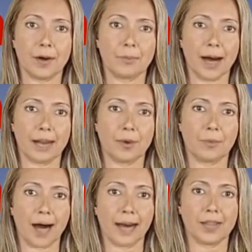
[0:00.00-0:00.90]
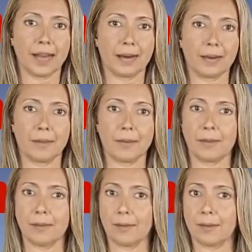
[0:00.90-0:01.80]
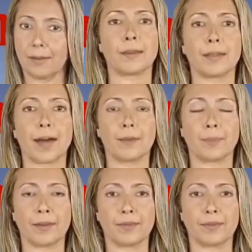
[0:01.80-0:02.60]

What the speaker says: than the red variety. Number